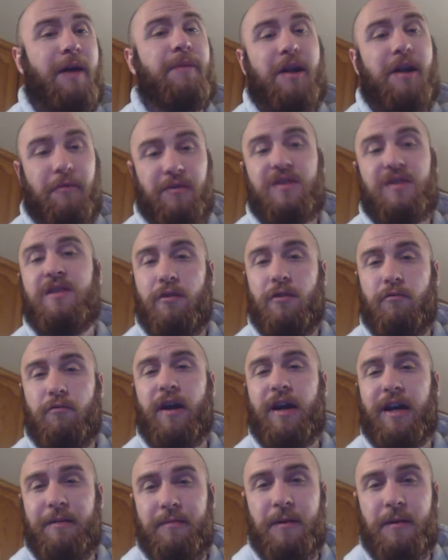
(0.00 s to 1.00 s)
I mean, I would still
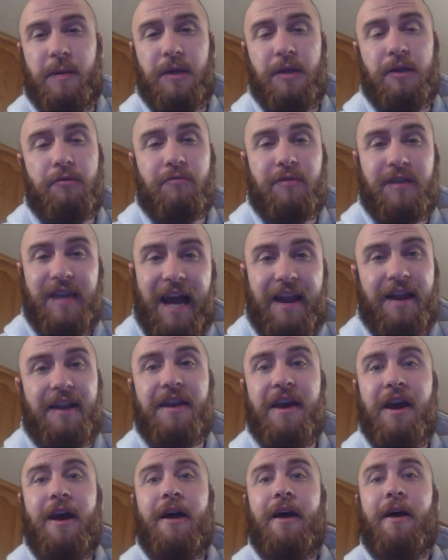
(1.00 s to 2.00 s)
recommend that you get
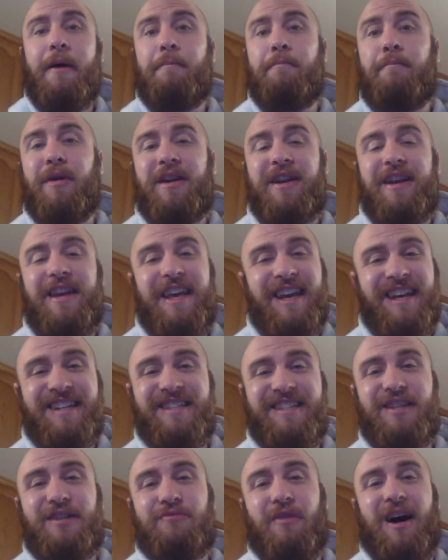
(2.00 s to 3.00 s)
it, but
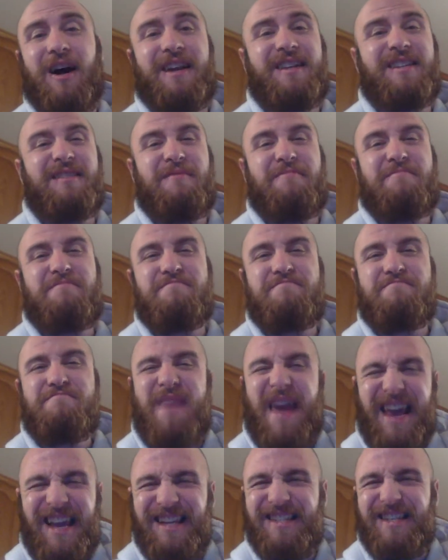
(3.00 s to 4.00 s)
Ixodron is
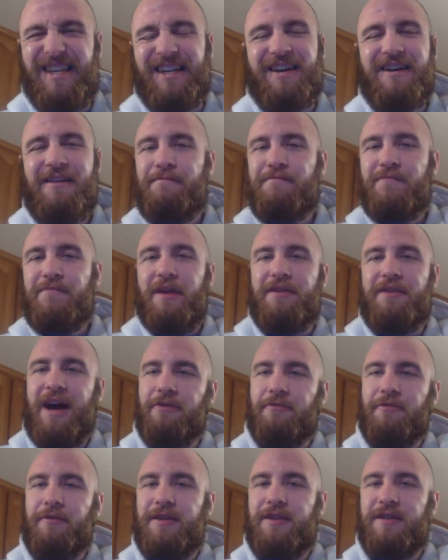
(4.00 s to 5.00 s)
amazing.
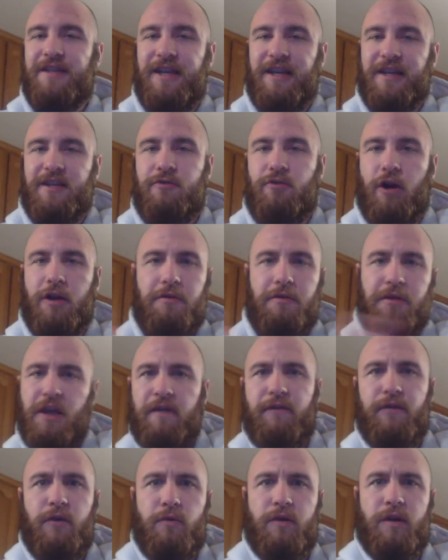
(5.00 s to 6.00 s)
Not only does Ixodron
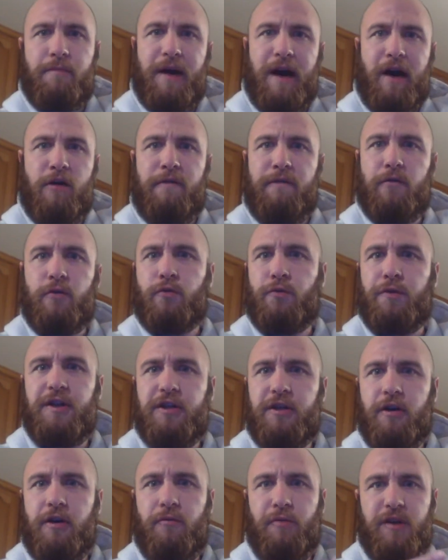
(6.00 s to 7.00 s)
leave you with a powerful
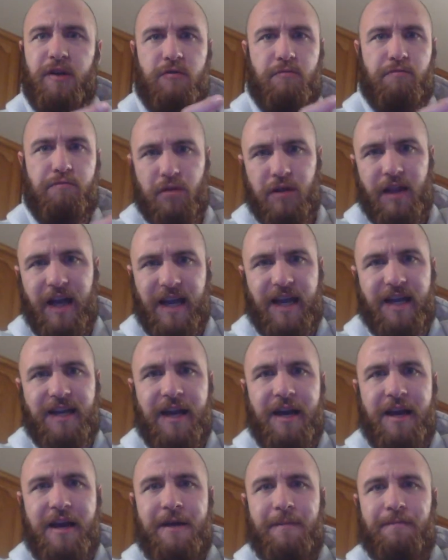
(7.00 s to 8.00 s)
creature when you play it,
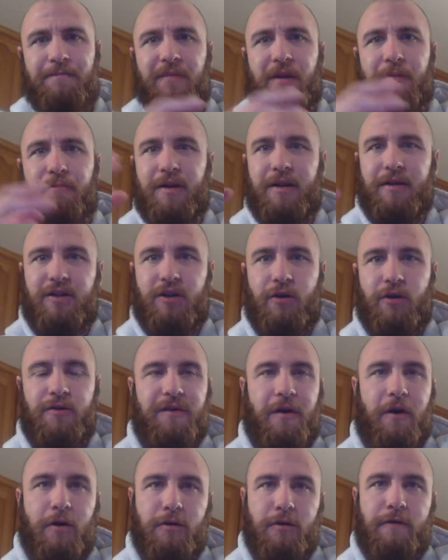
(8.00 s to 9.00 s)
but it
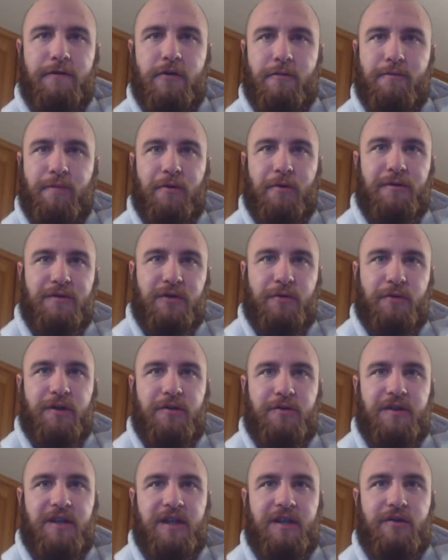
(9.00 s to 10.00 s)
turns all of your opponent's
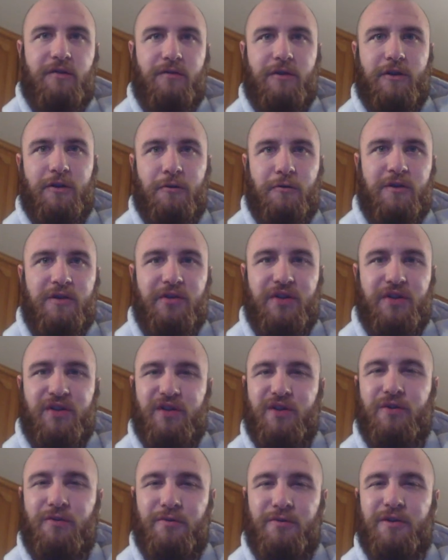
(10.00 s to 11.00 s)
creatures into useless
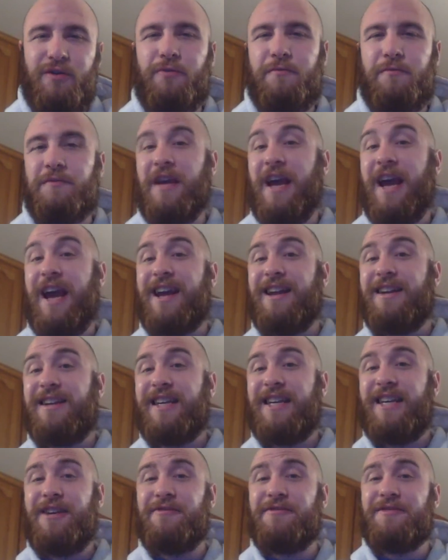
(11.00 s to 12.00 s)
2/2s. And
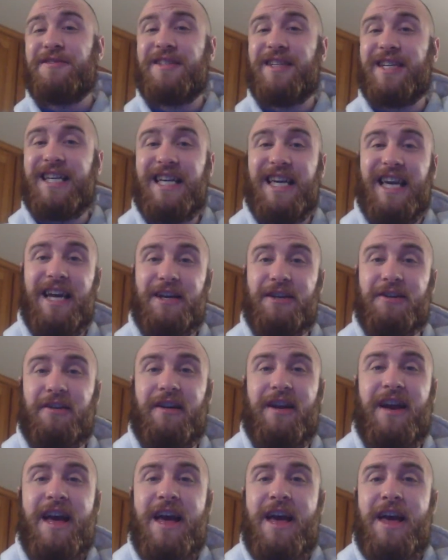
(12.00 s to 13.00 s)
here's the
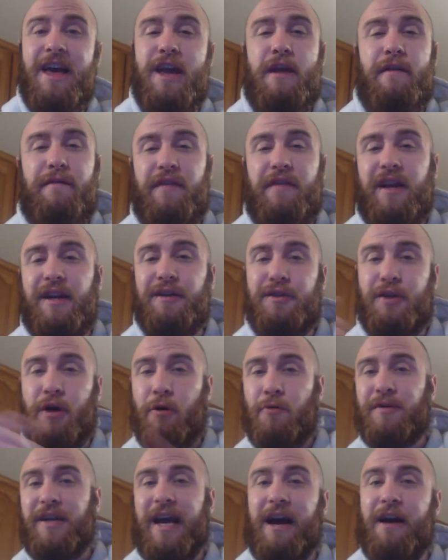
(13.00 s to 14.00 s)
kicker, if they
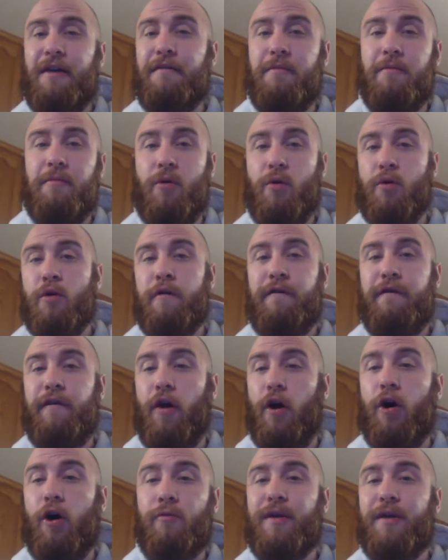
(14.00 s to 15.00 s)
don't have Morph
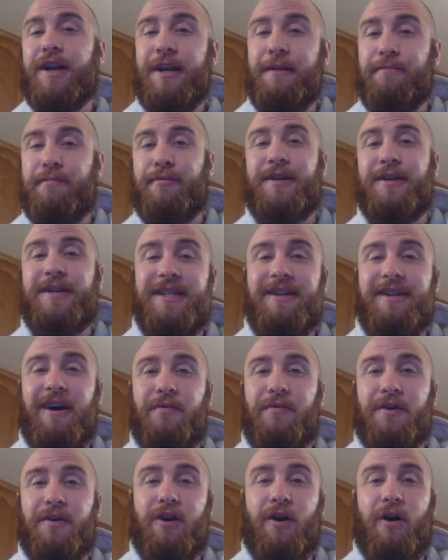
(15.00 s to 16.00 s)
already printed
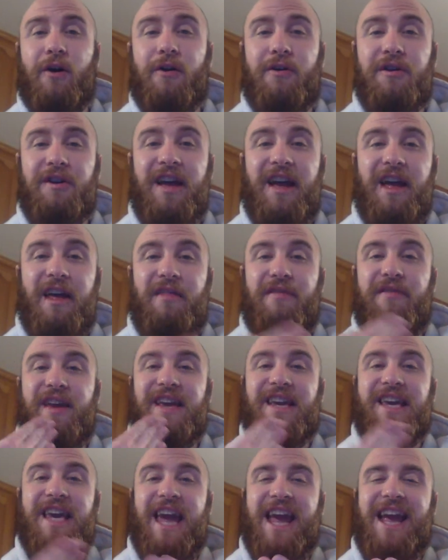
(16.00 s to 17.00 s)
on the card,
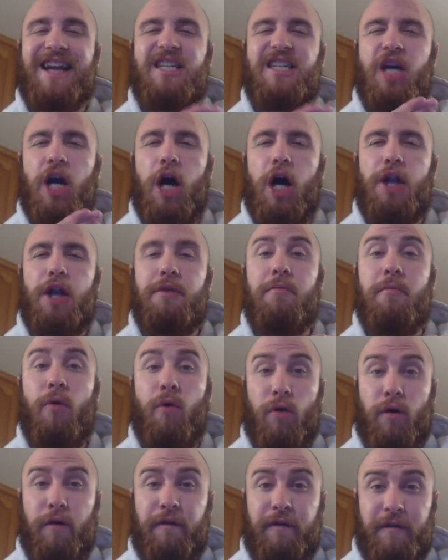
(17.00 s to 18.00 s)
they can't
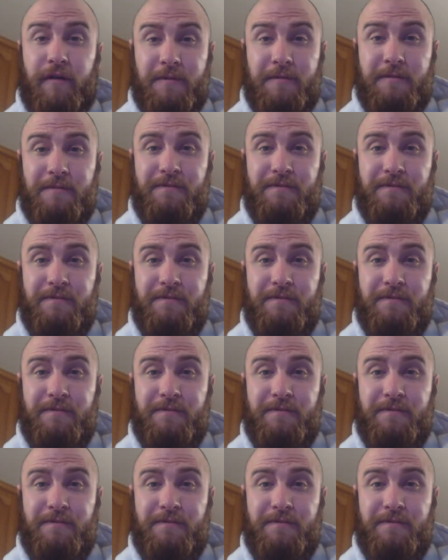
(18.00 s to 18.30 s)
unmorph.